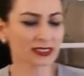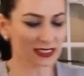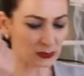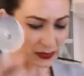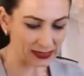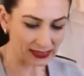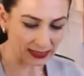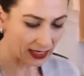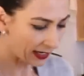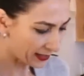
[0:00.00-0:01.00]
this pizza
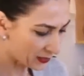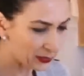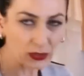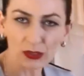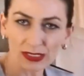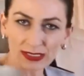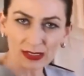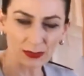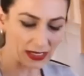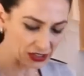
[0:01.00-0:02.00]
cutter because
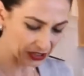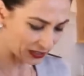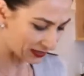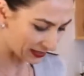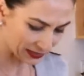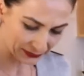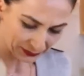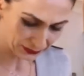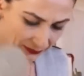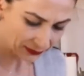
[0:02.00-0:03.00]
it's much easier.
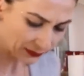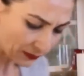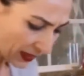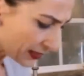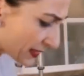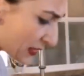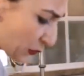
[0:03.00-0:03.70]
This is